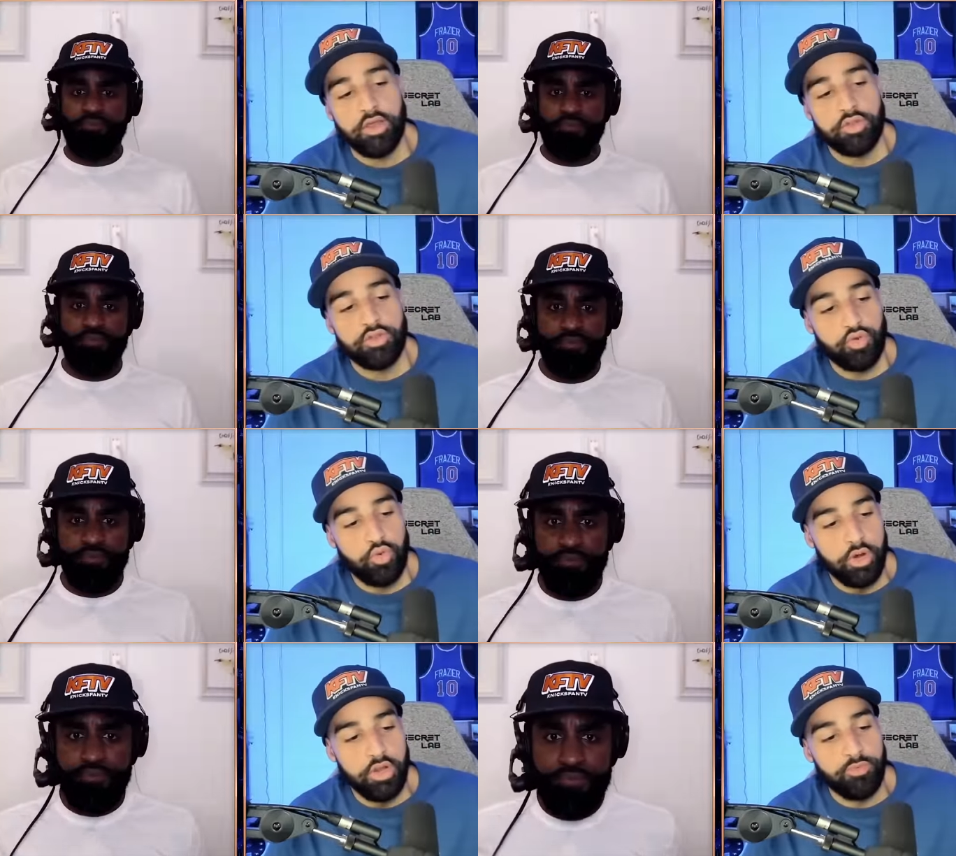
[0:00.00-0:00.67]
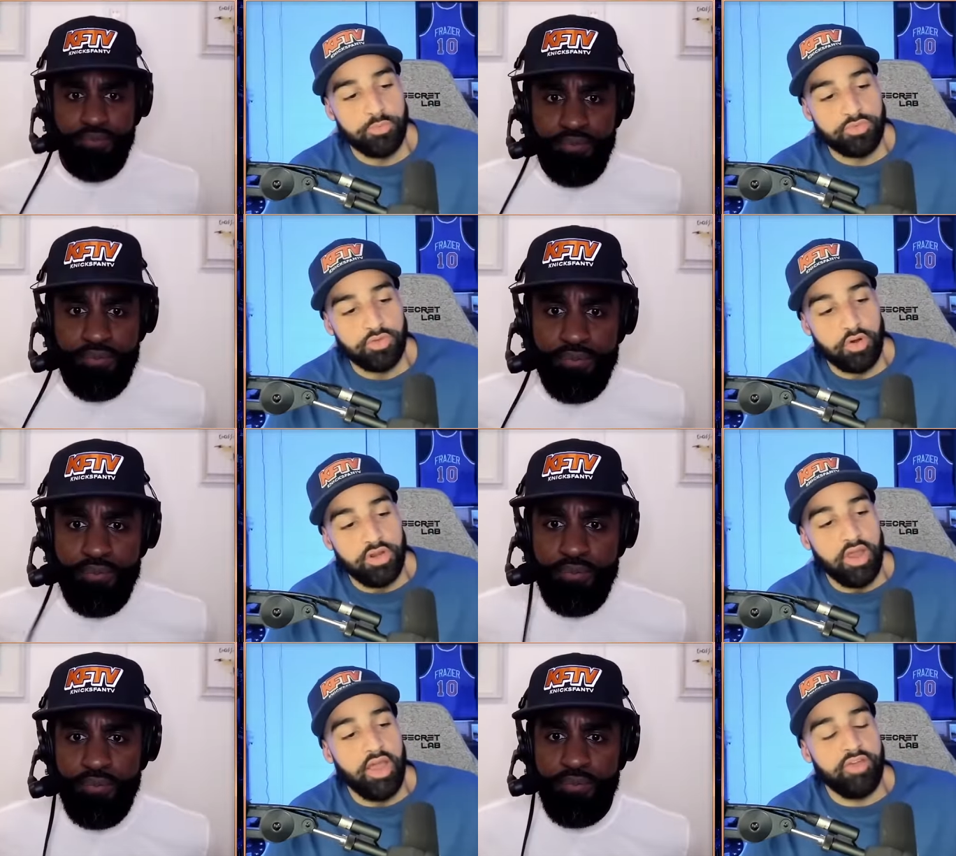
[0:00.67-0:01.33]
Speaker 1: 20 from
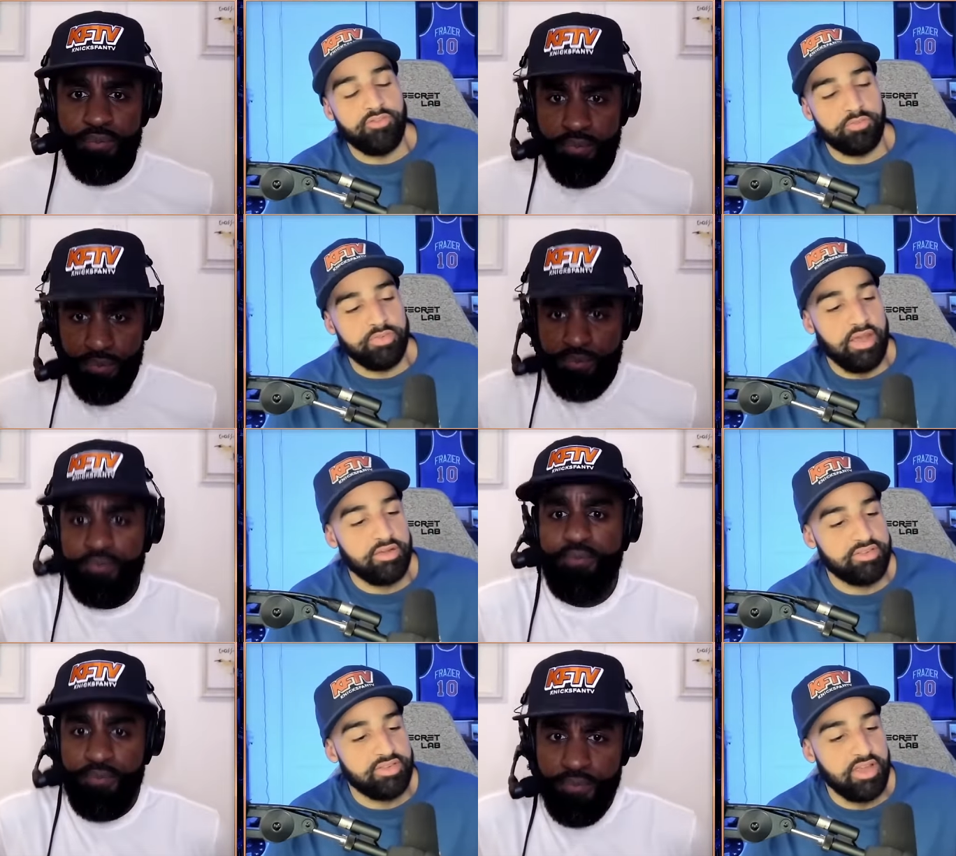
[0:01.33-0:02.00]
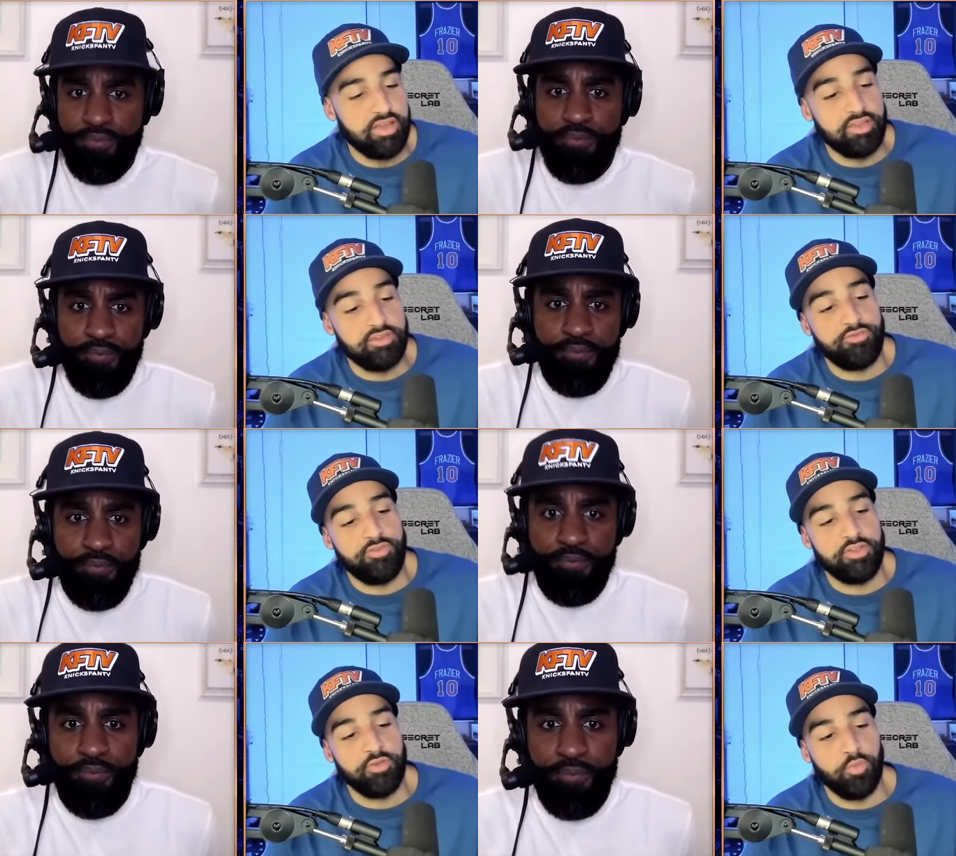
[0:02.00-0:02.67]
39 from downtown. That's
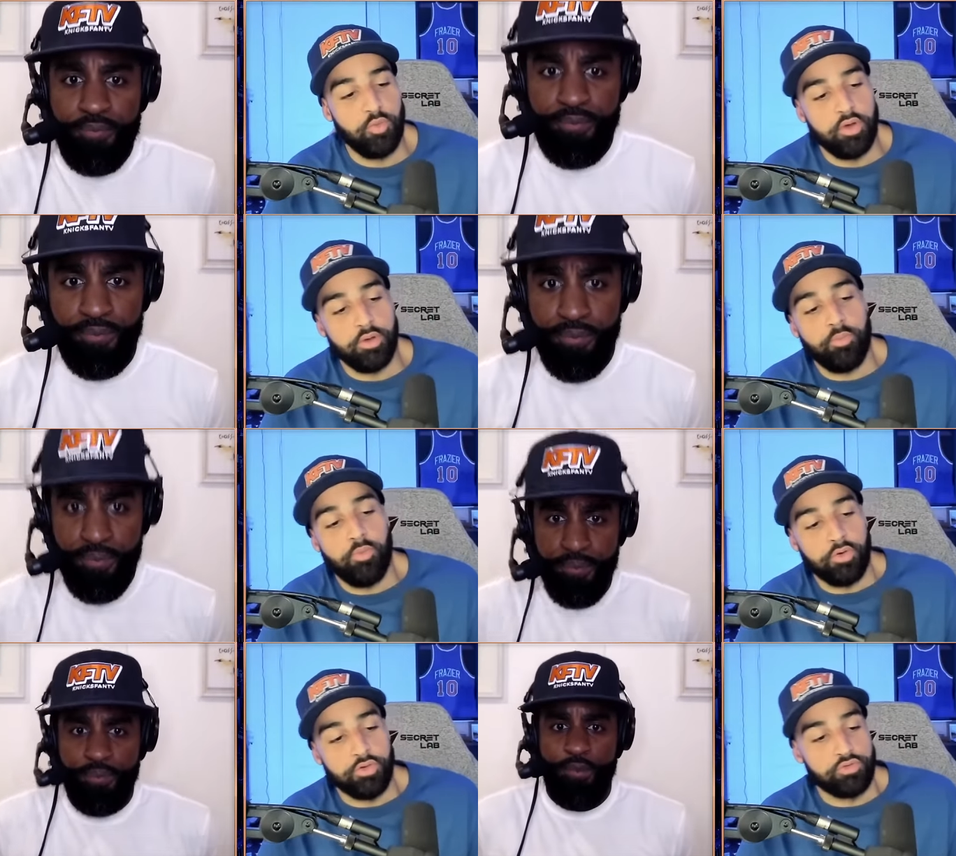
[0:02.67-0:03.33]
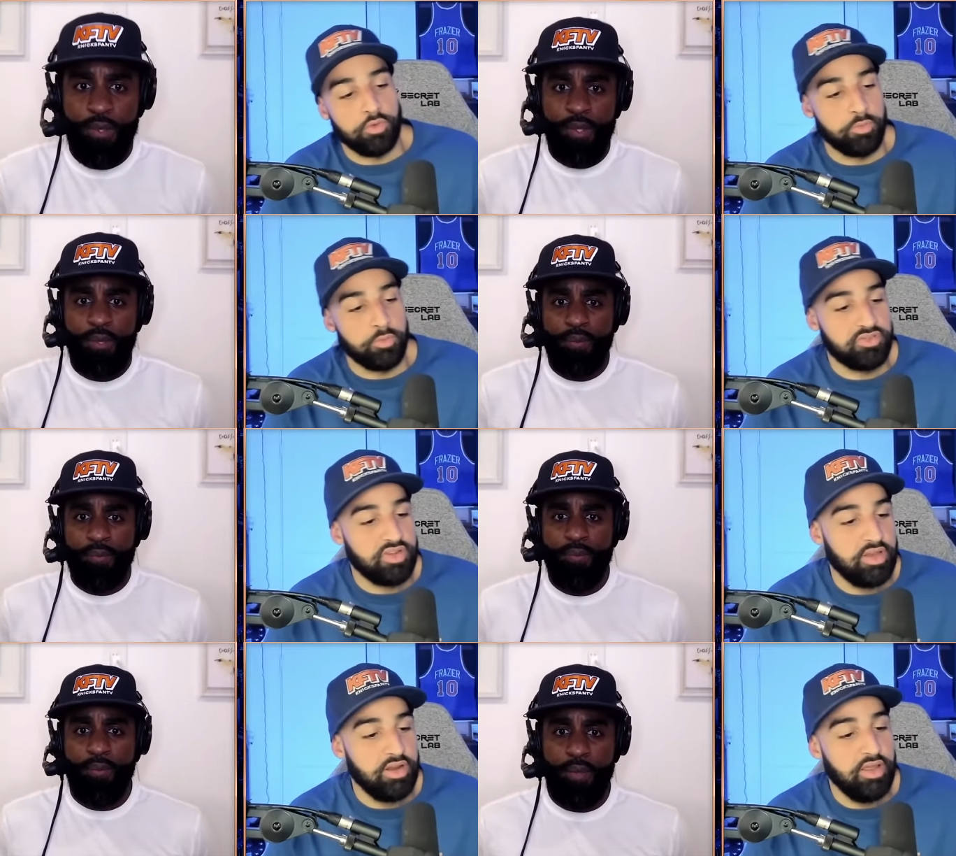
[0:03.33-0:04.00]

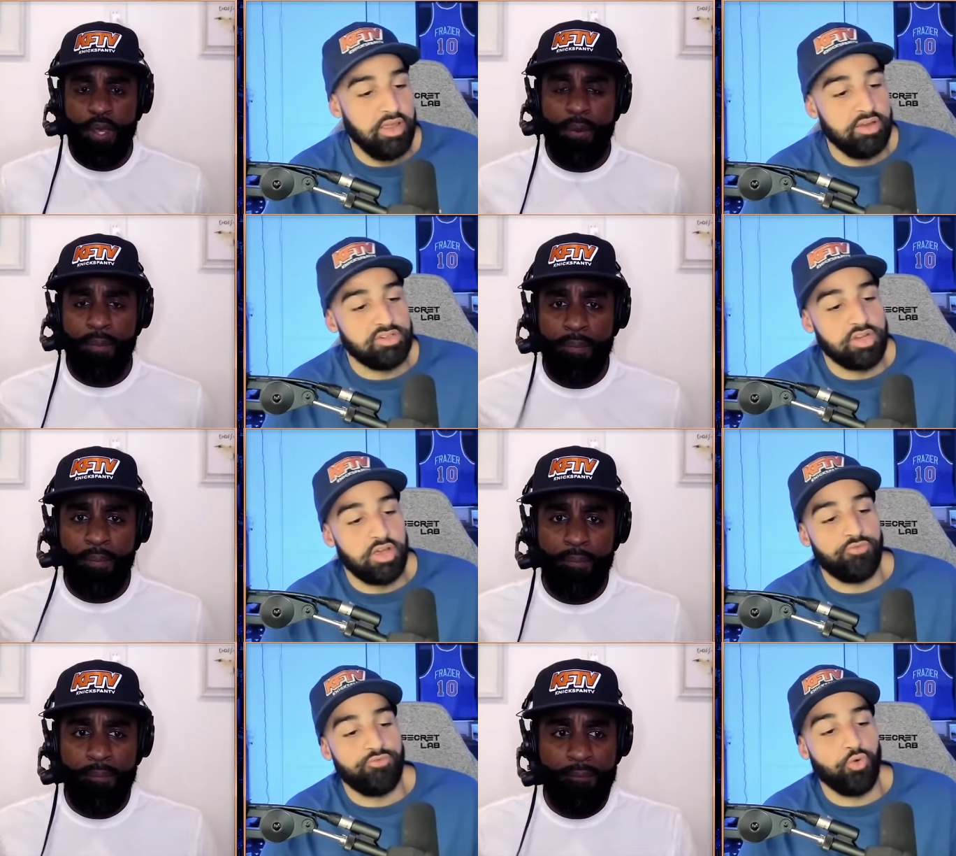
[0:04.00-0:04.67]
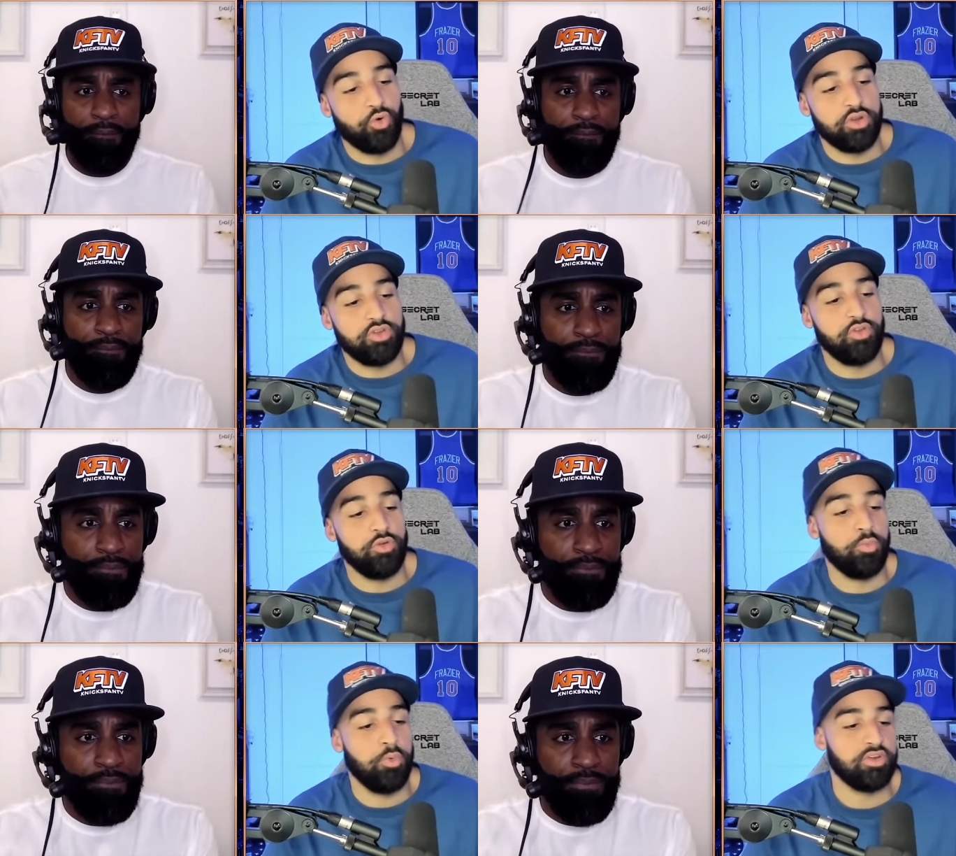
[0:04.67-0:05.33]
51.3% and shot
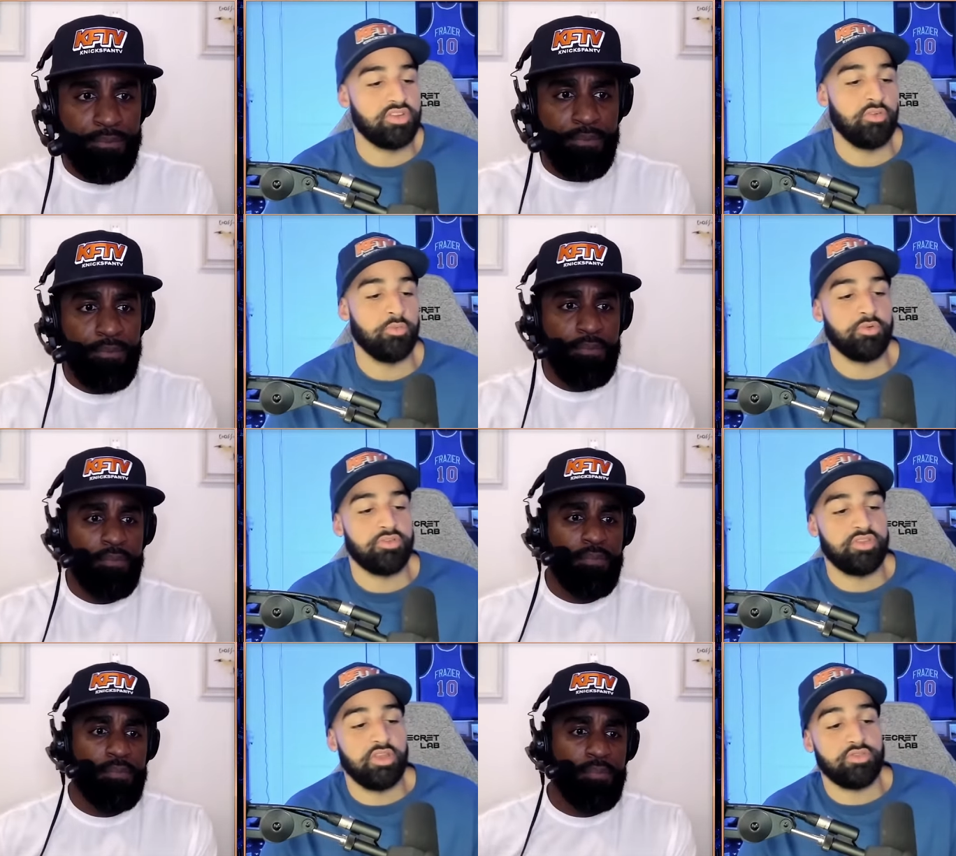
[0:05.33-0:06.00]
42.7%,